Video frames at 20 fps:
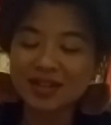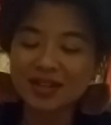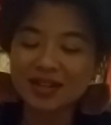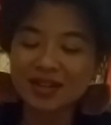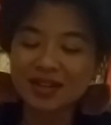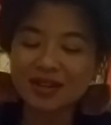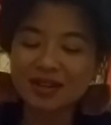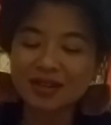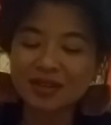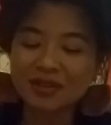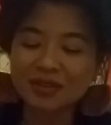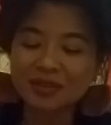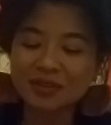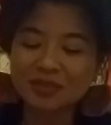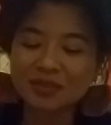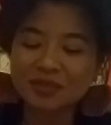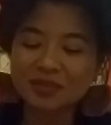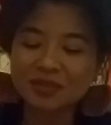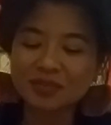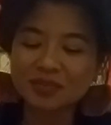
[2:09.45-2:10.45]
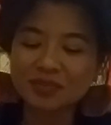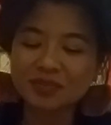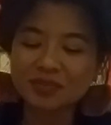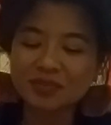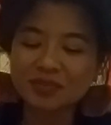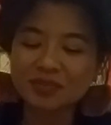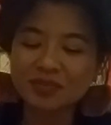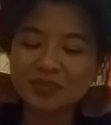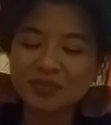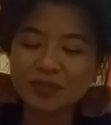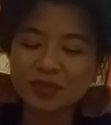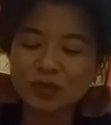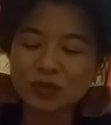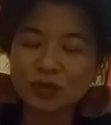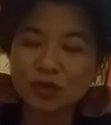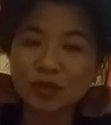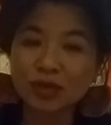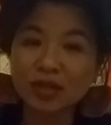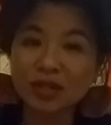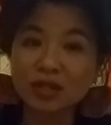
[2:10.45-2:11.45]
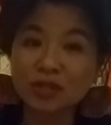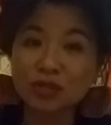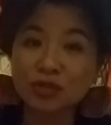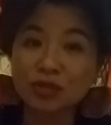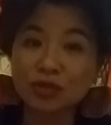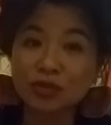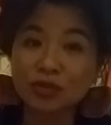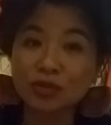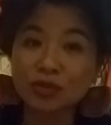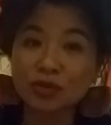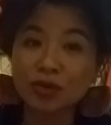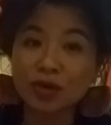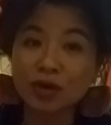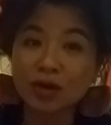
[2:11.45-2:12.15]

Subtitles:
We're trying to